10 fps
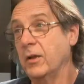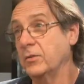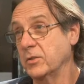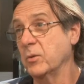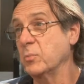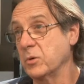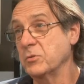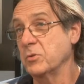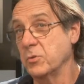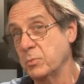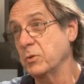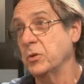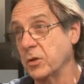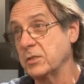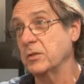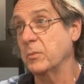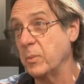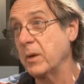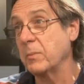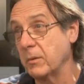As a composer, you put dots on
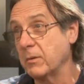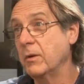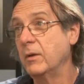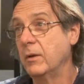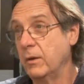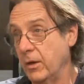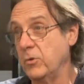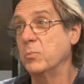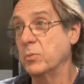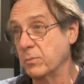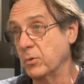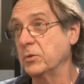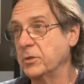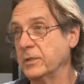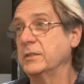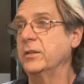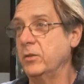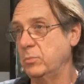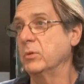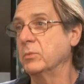paper, and you put more dots, and you
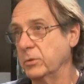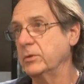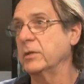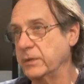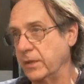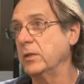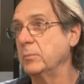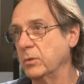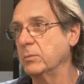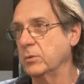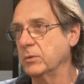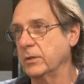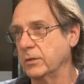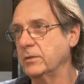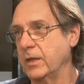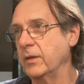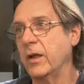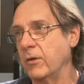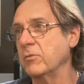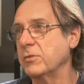put more dots, and you put more dots, and
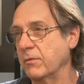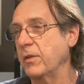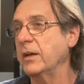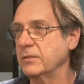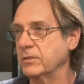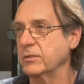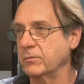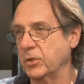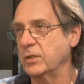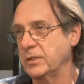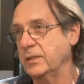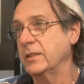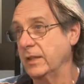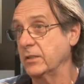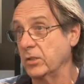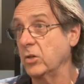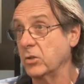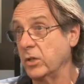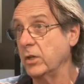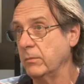hundreds of thousands of dots, and it takes a long
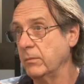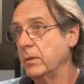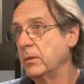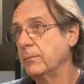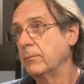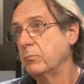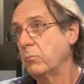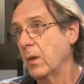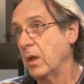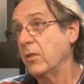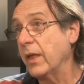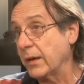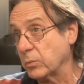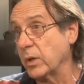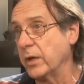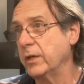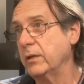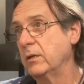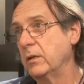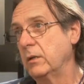time. In that way,
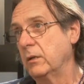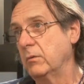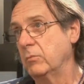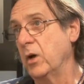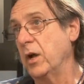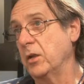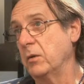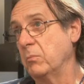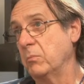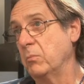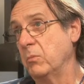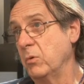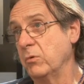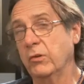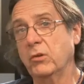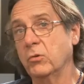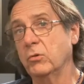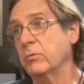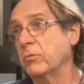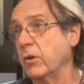writing music
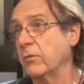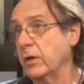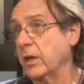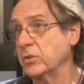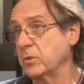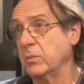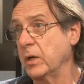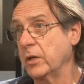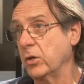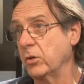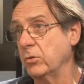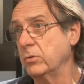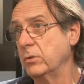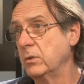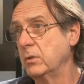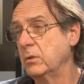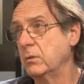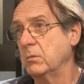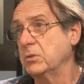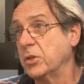or sonification by code
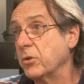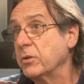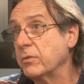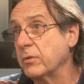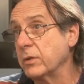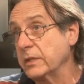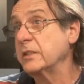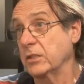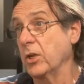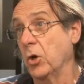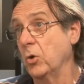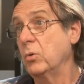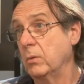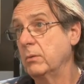is no different. It's slow,